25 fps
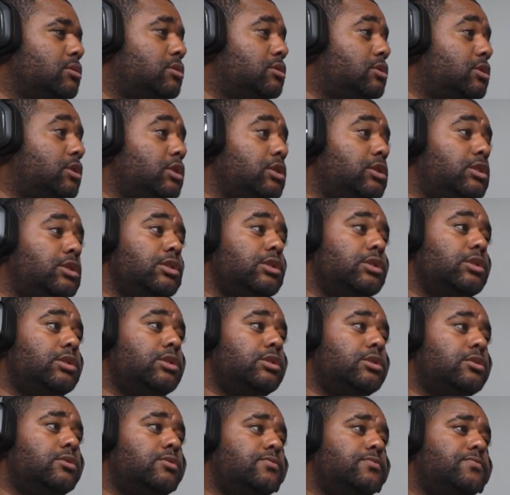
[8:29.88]

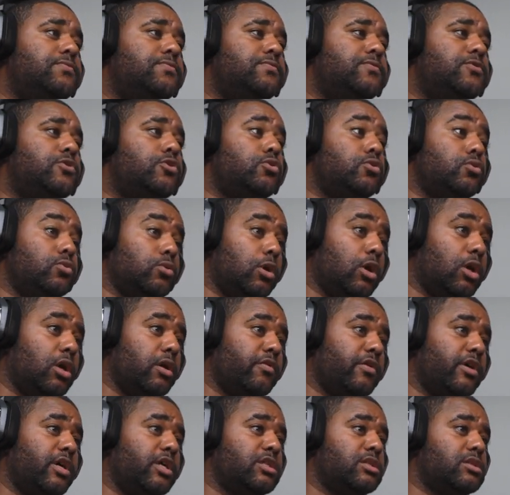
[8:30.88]
GT2
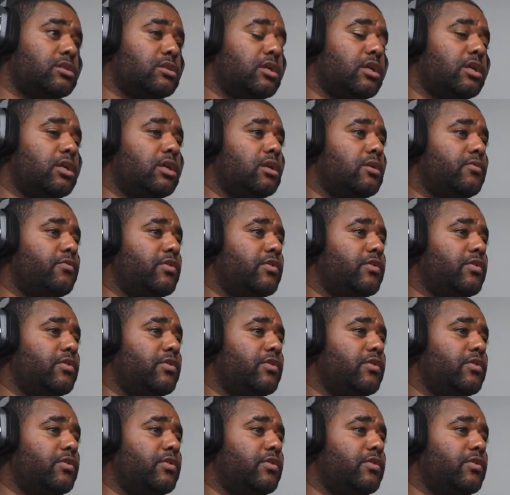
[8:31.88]
RS and an